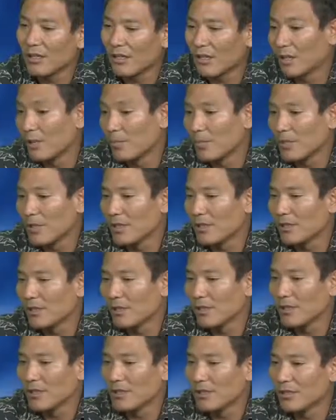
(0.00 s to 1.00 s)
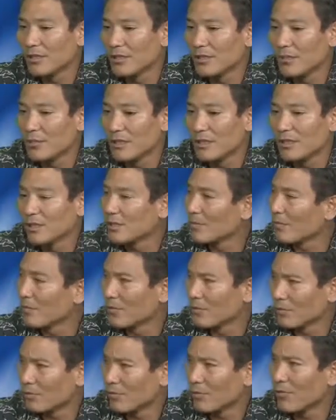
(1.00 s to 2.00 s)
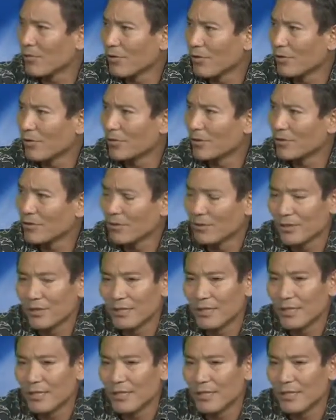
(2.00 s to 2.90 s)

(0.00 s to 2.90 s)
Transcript: company to meet some of those requirements,